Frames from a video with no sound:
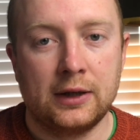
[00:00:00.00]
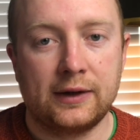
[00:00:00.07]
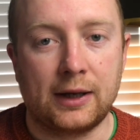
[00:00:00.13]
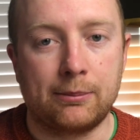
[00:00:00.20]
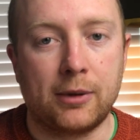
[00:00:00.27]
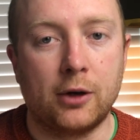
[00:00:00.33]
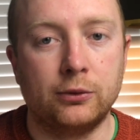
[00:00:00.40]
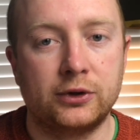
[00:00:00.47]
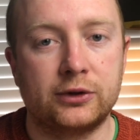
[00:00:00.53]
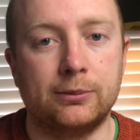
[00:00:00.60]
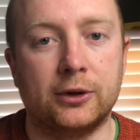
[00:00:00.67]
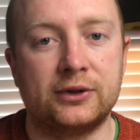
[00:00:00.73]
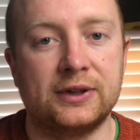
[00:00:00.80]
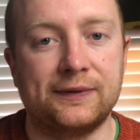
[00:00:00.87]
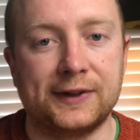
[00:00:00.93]
they boast
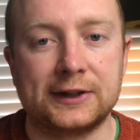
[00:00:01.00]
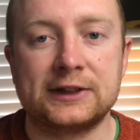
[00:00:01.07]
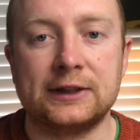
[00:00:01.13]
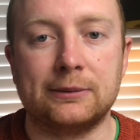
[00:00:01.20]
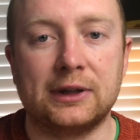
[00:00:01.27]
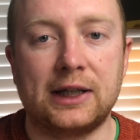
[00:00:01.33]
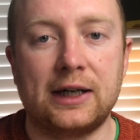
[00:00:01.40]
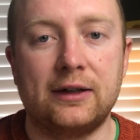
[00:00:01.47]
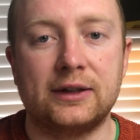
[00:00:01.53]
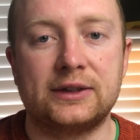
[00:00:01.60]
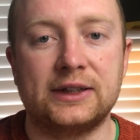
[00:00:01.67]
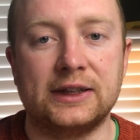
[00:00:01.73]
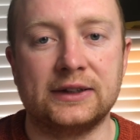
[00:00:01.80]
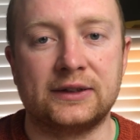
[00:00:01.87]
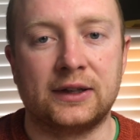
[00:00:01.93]
motivic
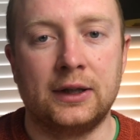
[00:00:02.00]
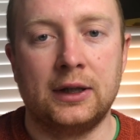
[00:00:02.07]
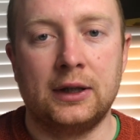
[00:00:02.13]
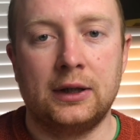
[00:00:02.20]
similarities.